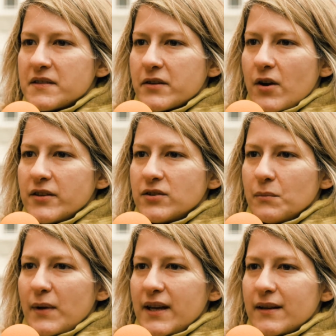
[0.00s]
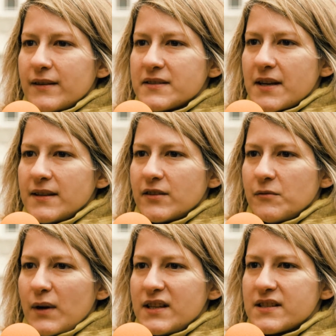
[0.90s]
is going to make the centre of
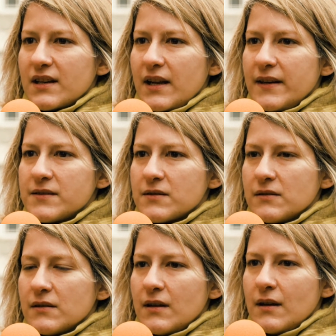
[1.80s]
my installation,